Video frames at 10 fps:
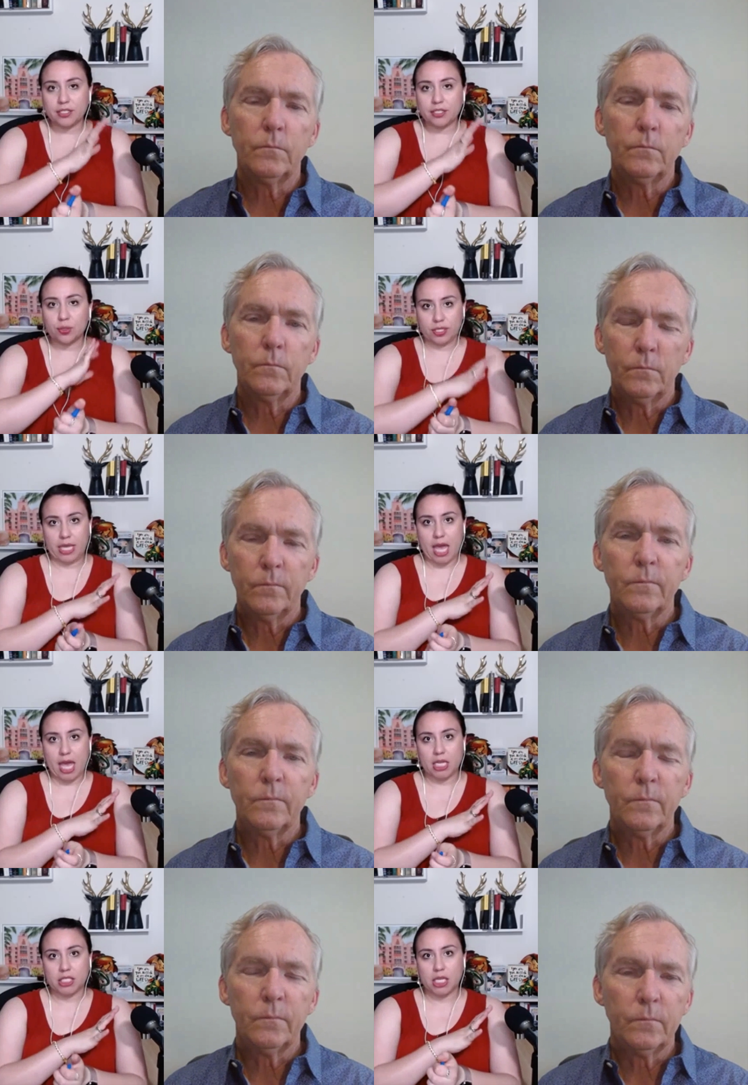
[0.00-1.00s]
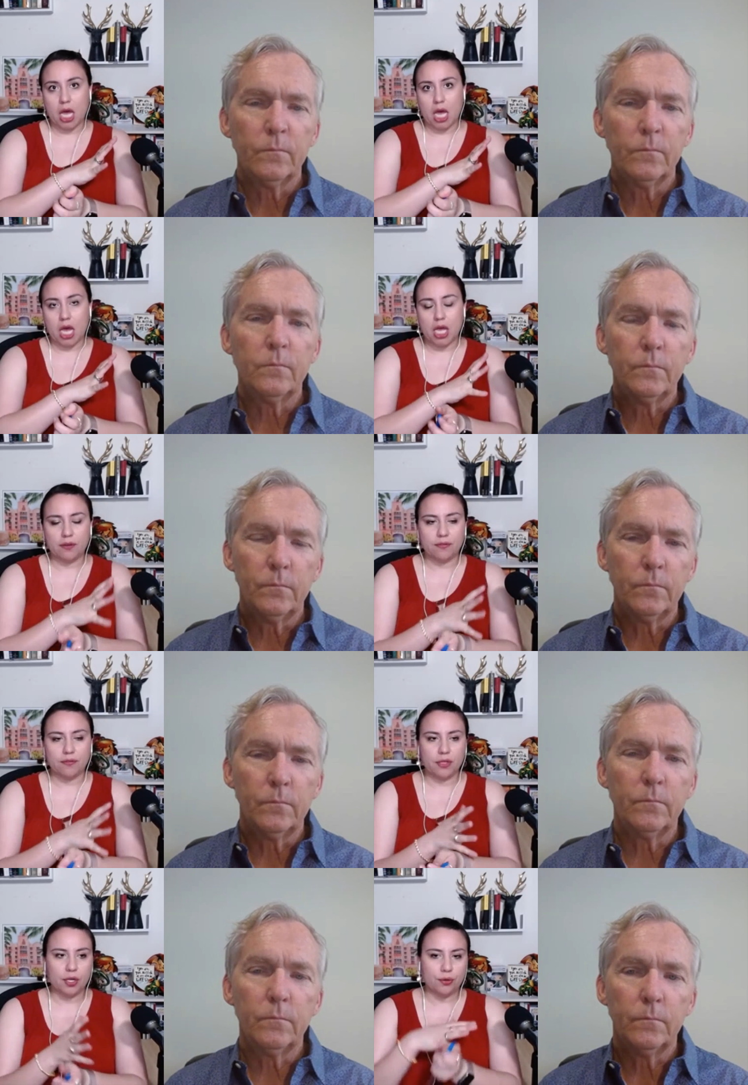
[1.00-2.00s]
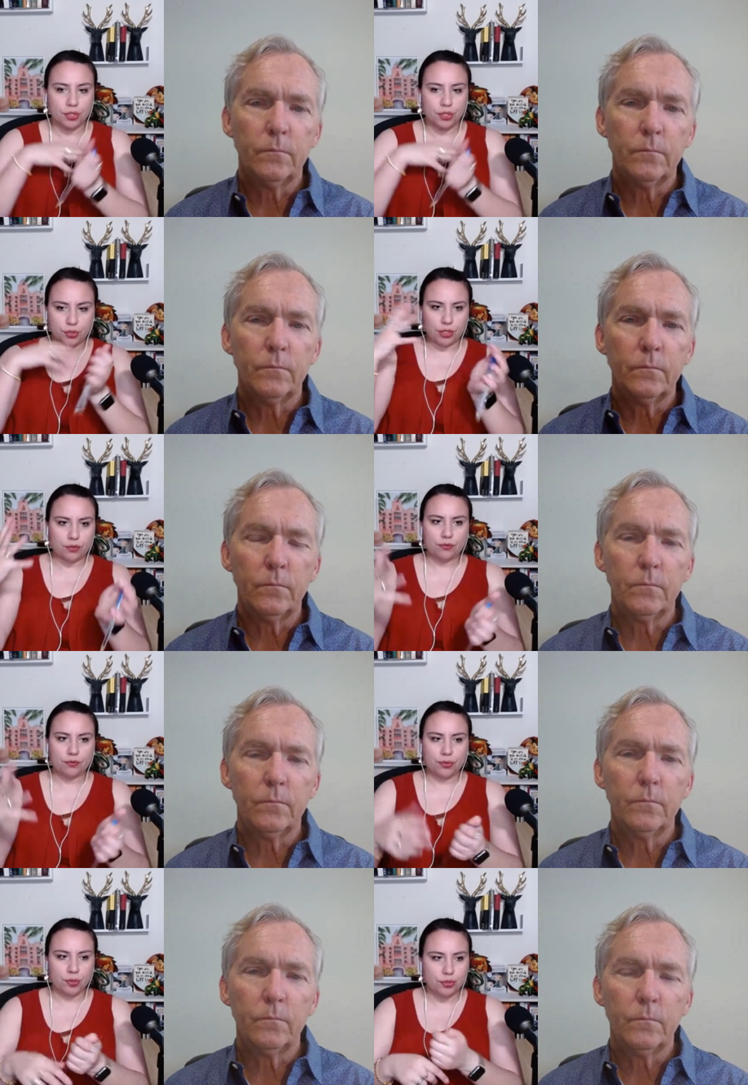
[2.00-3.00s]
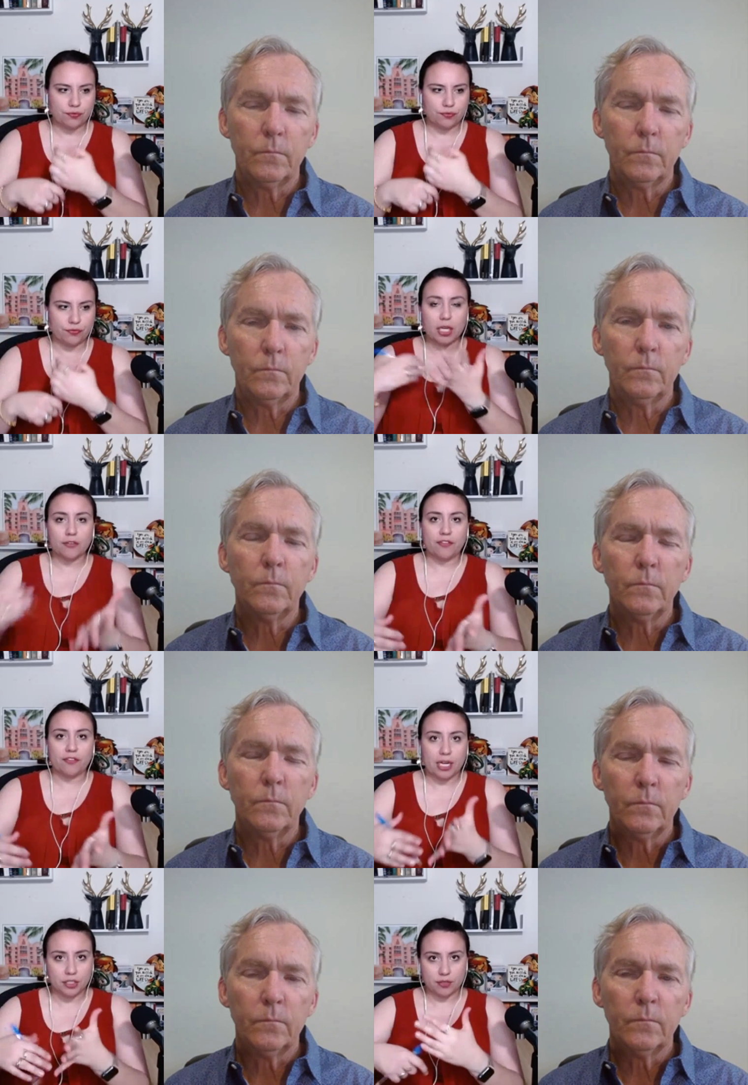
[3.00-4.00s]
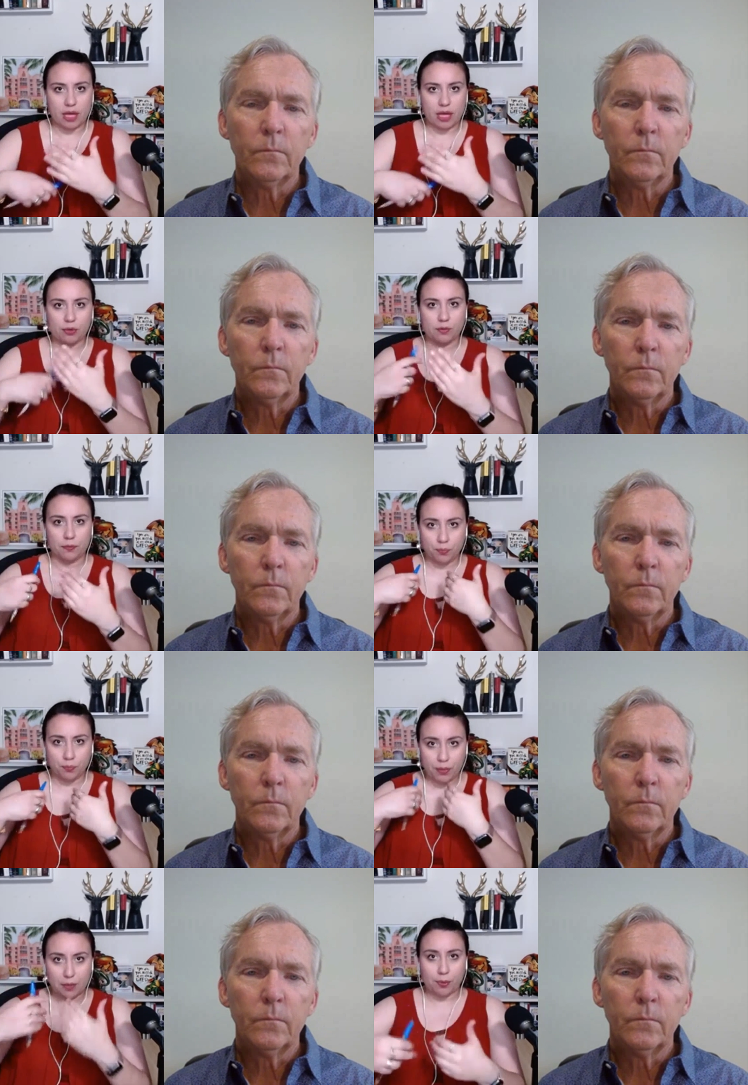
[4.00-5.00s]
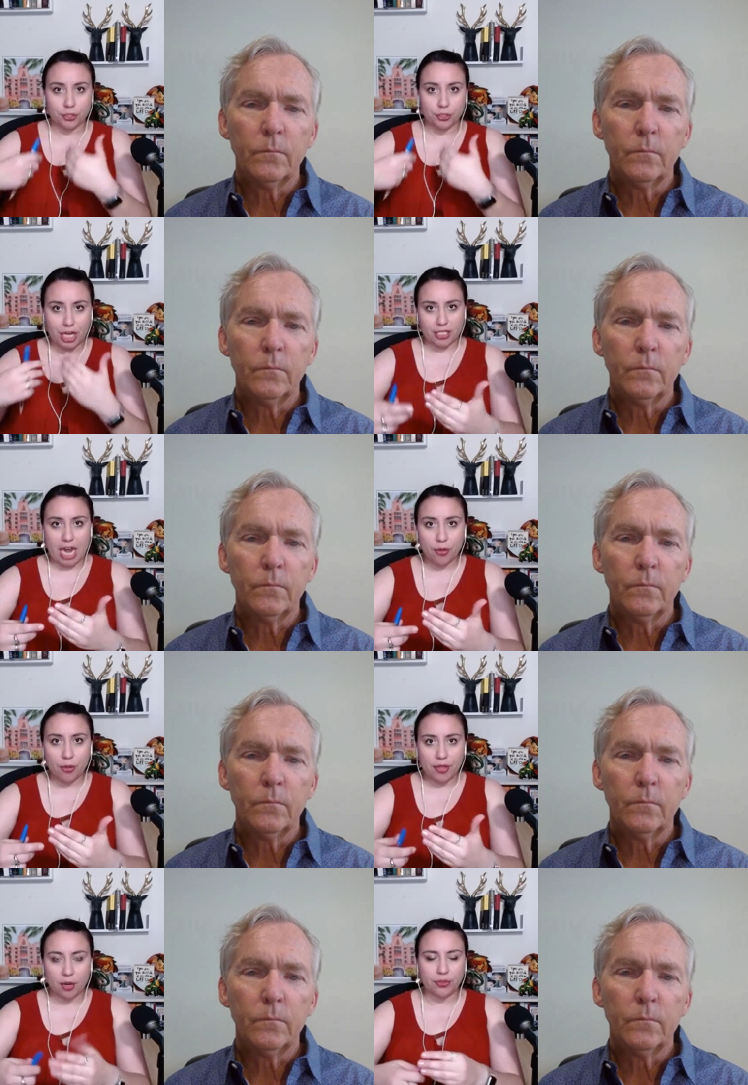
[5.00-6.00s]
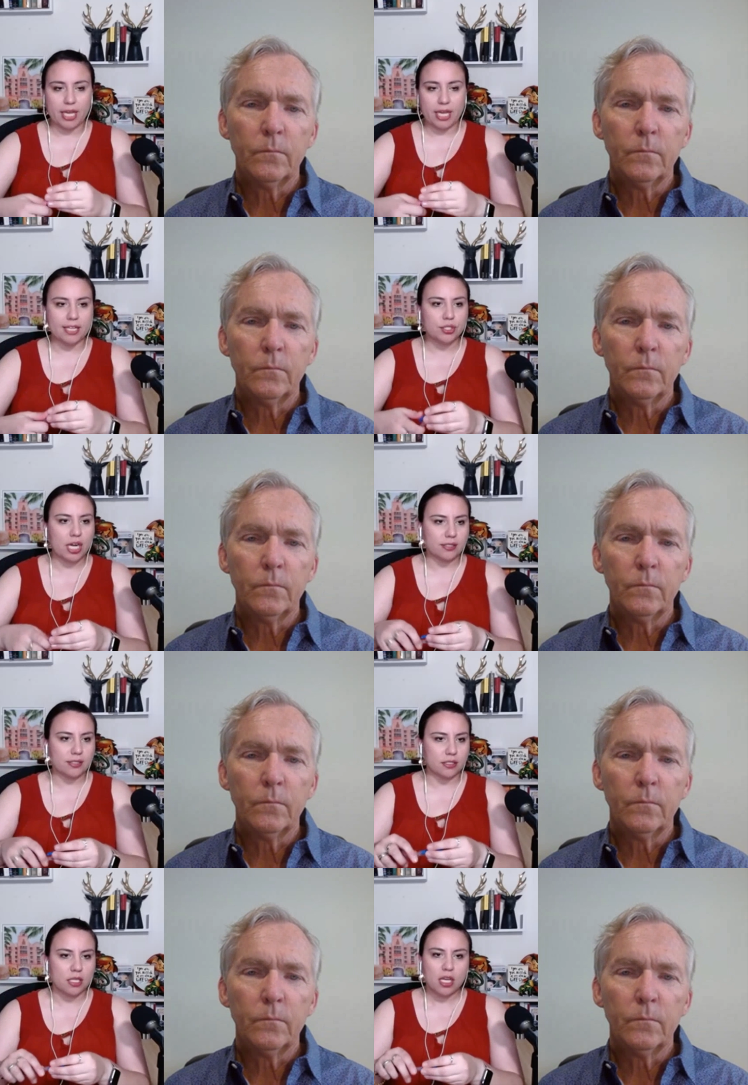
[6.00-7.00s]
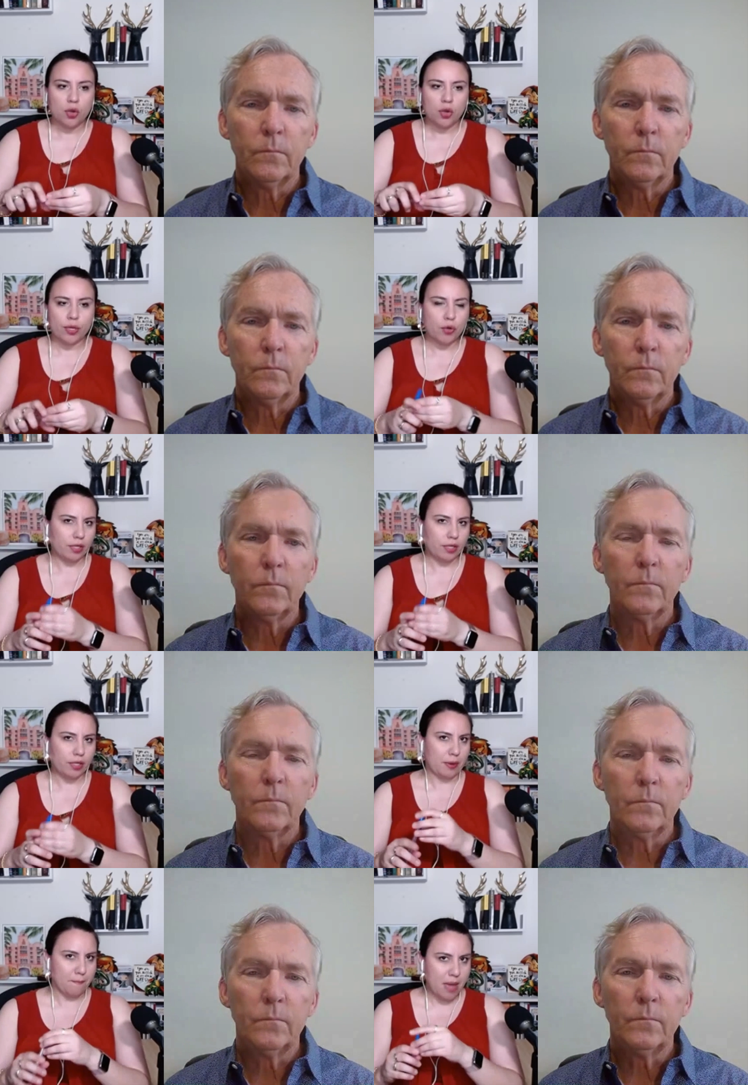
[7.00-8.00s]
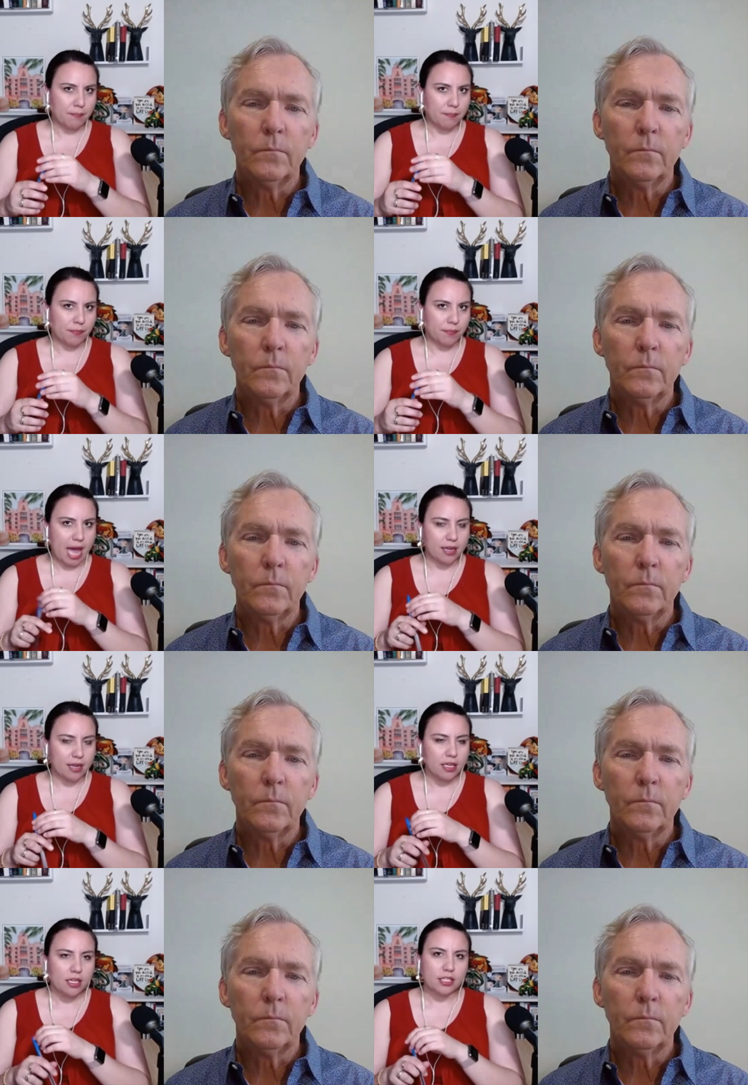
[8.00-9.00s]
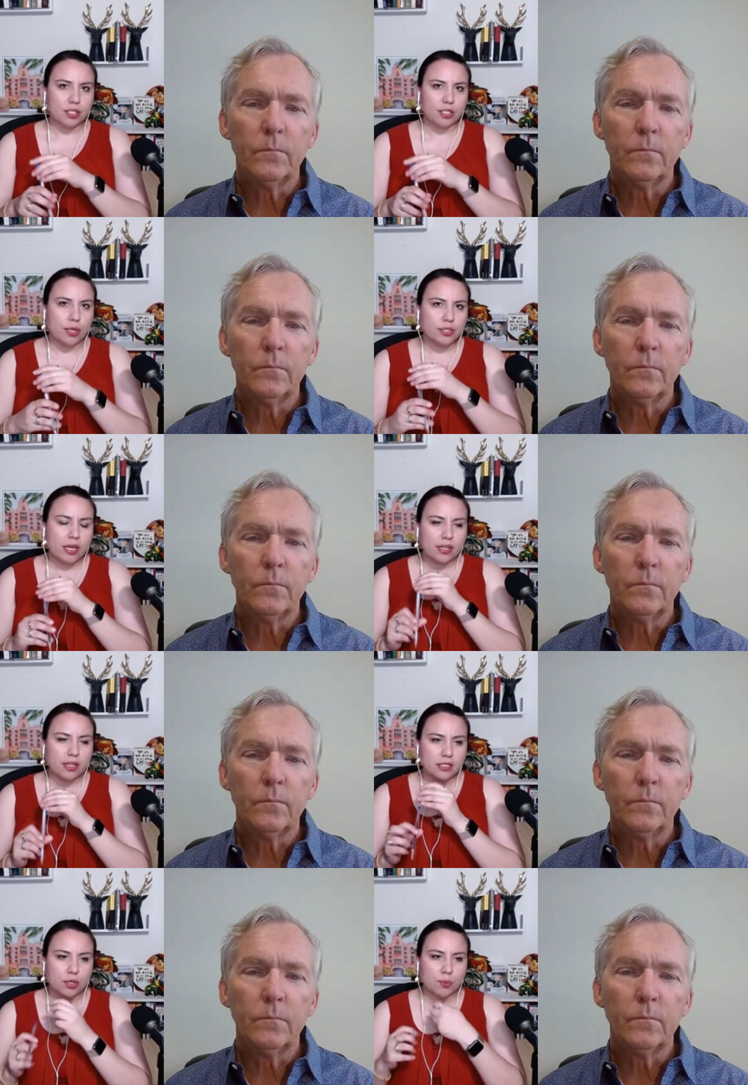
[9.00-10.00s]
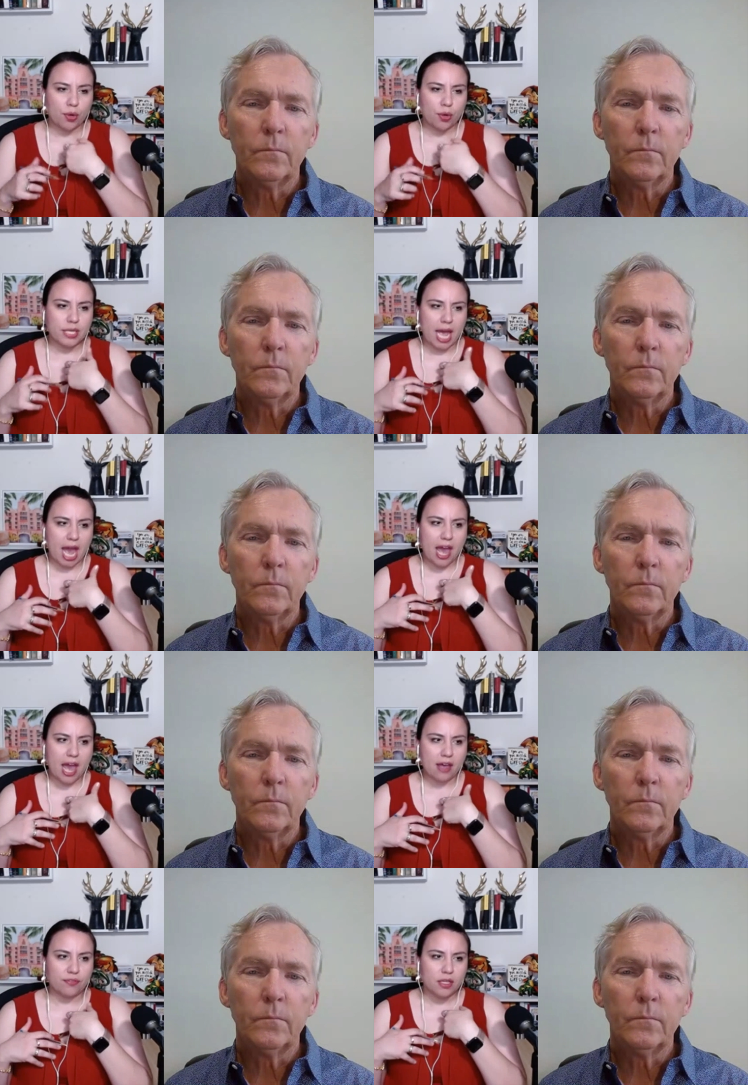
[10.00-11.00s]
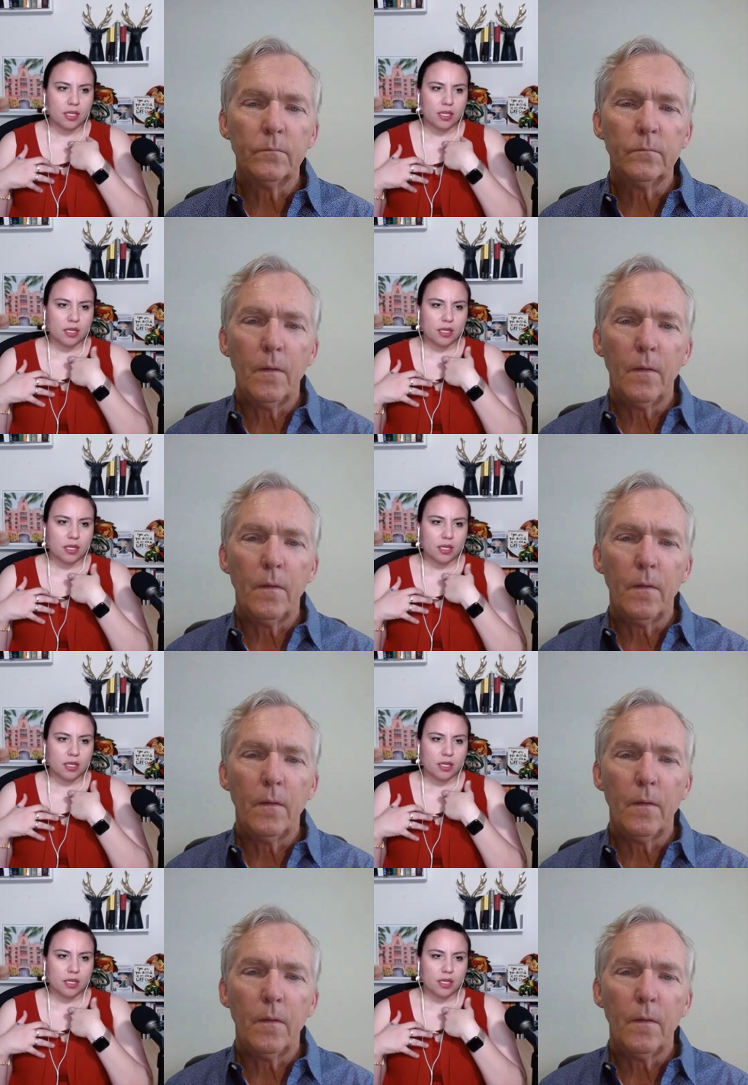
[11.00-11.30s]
Speaker 1: kids towards the end of, you know, the the true fear factors of that were being projected out there with the AIDS crisis. We don't really remember that. And so that's why I think it's so important to have